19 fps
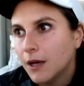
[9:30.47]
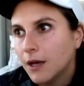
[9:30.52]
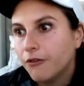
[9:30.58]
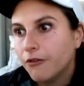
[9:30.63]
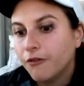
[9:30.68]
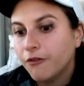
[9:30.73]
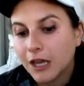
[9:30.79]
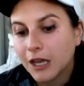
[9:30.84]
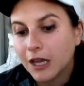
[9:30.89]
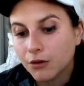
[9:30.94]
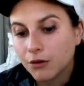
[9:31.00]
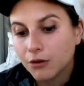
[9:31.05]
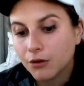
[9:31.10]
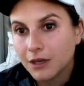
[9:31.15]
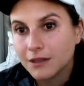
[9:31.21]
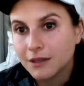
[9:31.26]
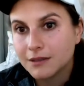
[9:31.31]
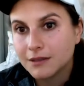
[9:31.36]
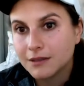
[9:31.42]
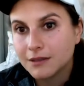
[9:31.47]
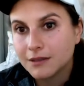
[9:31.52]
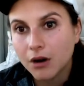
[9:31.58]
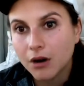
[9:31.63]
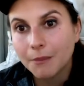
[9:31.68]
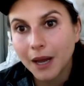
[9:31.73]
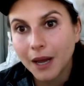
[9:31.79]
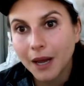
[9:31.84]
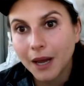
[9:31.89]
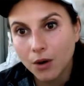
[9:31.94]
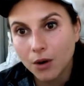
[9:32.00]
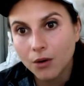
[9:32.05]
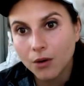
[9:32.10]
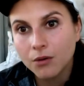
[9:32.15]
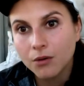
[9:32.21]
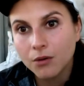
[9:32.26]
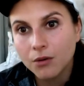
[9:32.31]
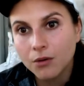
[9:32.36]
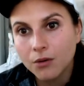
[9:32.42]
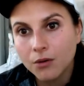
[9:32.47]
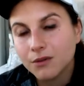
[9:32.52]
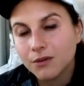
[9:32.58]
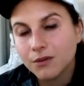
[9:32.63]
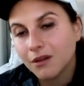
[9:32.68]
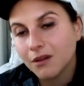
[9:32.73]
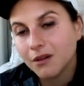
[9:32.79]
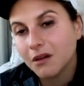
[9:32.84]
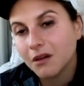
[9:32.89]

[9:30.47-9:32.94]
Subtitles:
figure things out on my own, and I was like,